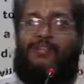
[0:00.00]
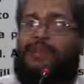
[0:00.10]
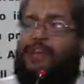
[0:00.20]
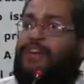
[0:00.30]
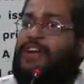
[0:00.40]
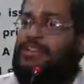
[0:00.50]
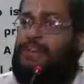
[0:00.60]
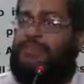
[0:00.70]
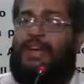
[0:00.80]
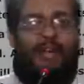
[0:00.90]
students find
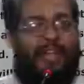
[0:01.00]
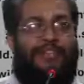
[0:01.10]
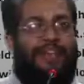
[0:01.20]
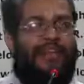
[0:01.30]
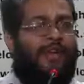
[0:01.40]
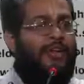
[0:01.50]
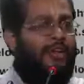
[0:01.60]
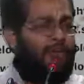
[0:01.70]
subject difficult.